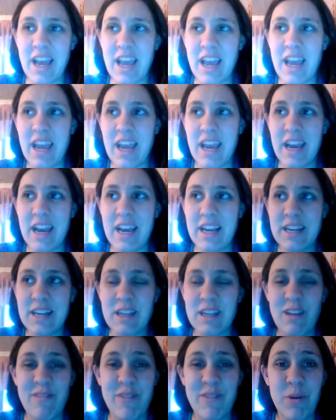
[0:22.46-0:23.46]
And
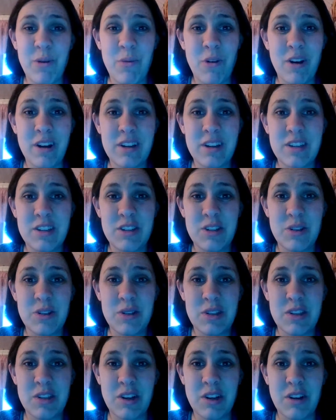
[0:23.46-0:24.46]
if you want to
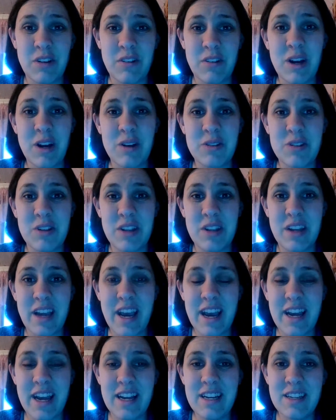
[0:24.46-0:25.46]
stick around to the
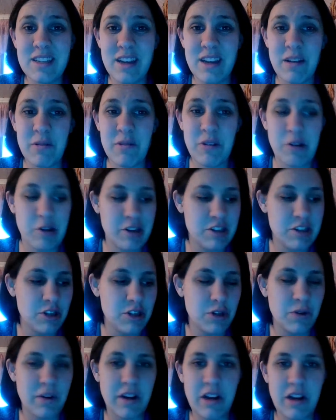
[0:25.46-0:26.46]
end, I'm going
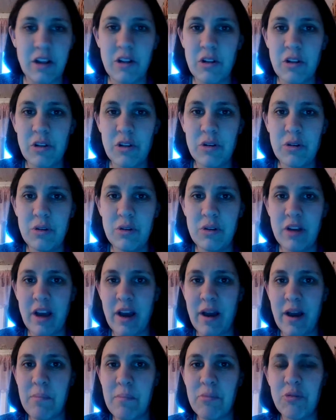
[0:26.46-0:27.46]
to include
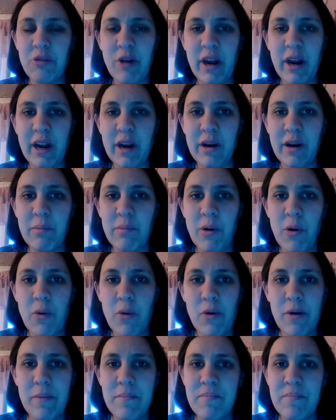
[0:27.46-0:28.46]
a prayer
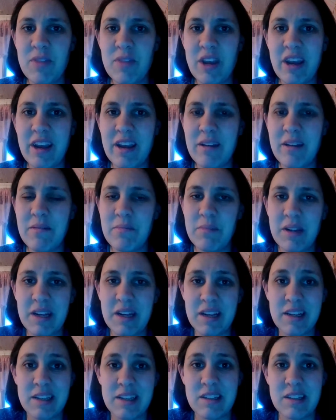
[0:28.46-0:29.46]
poem thing
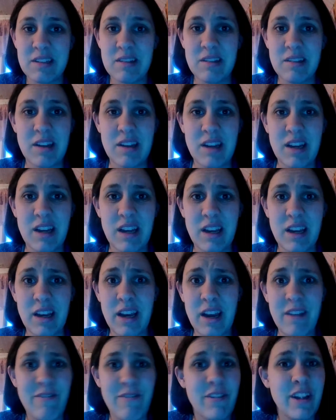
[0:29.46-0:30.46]
because
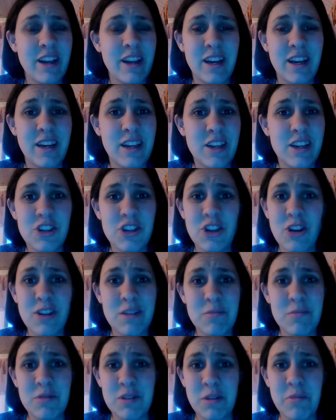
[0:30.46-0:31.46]
I feel like I need to share
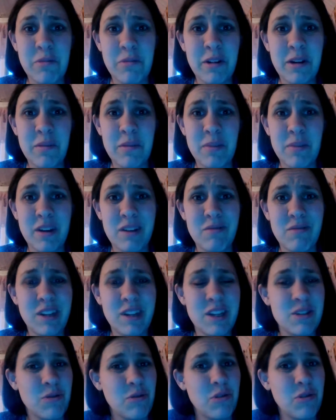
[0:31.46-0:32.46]
them somewhere, but I really
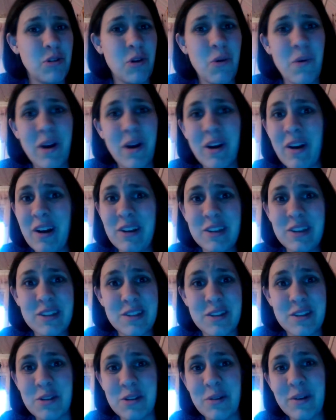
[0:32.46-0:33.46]
don't know where else
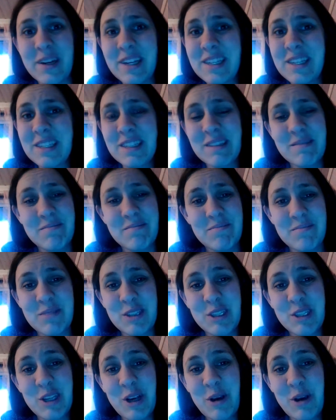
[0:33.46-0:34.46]
to do it.
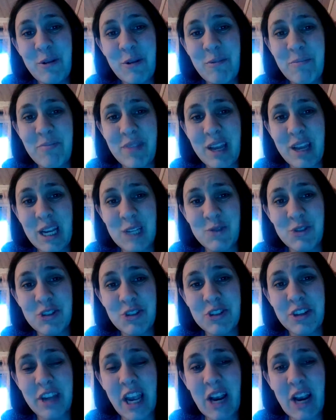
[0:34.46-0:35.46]
So, thanks for
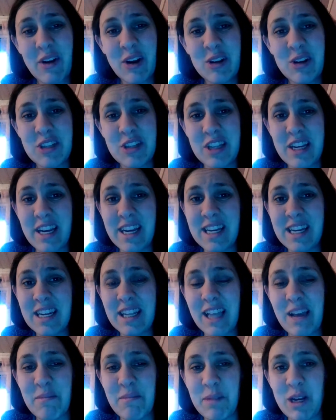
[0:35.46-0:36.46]
sticking around to the end.
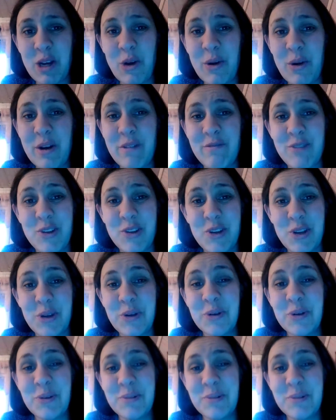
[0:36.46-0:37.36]
Let me know if you do.